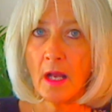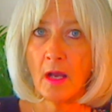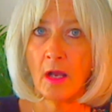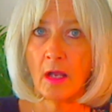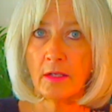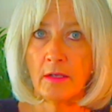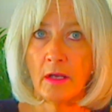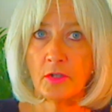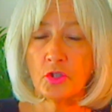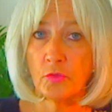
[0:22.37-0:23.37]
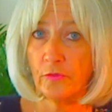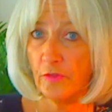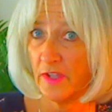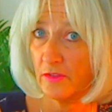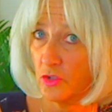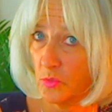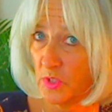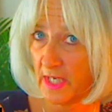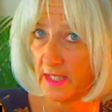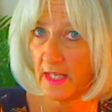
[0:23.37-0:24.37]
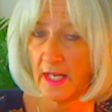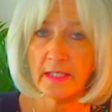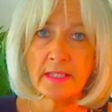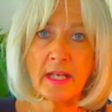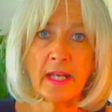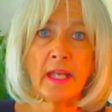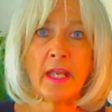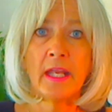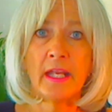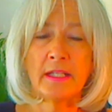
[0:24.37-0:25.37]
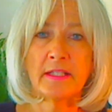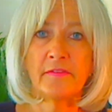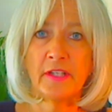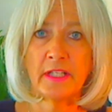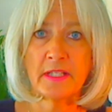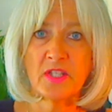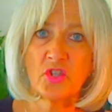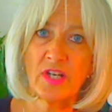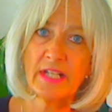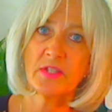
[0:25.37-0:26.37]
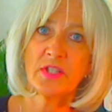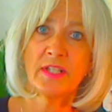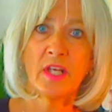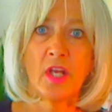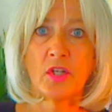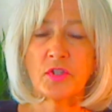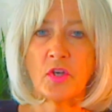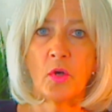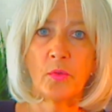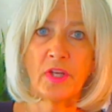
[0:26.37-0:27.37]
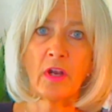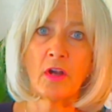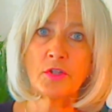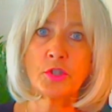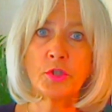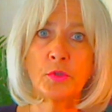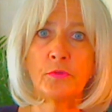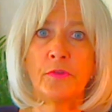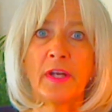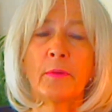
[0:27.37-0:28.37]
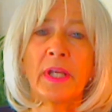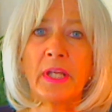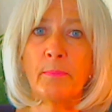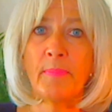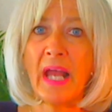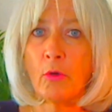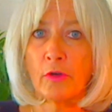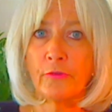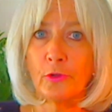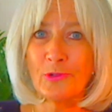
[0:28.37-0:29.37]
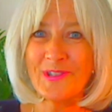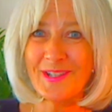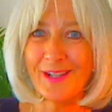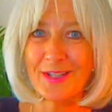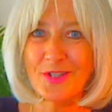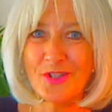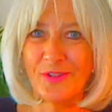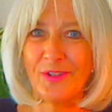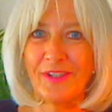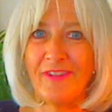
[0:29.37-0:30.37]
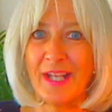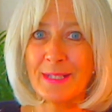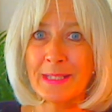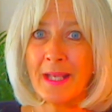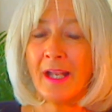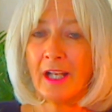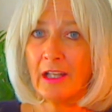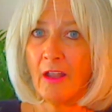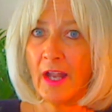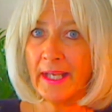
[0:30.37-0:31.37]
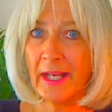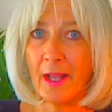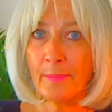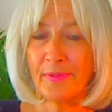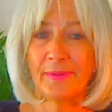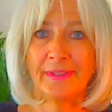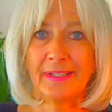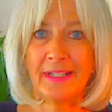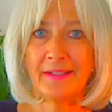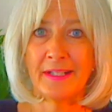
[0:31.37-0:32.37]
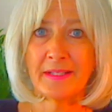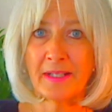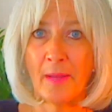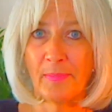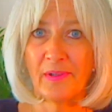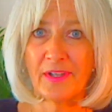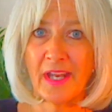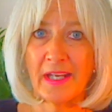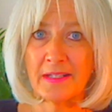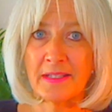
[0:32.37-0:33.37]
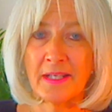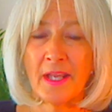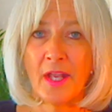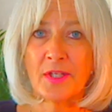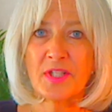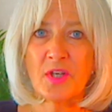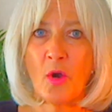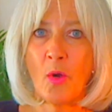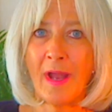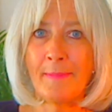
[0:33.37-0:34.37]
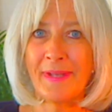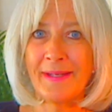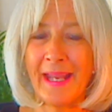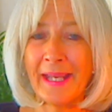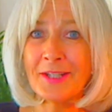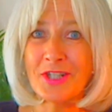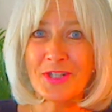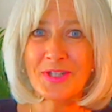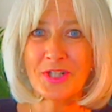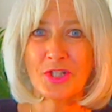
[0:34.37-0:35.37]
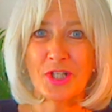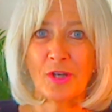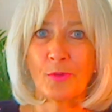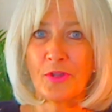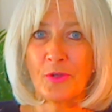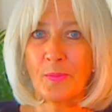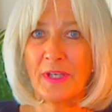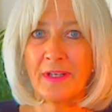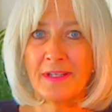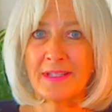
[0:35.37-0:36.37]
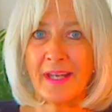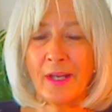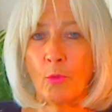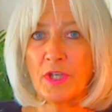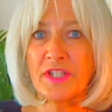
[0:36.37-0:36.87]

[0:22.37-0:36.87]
on June 5th, Tuesday, the next day, is a Venus transit. So there are two very powerful celestial events lining up in these couple of days. So I've been anxious to share with you because I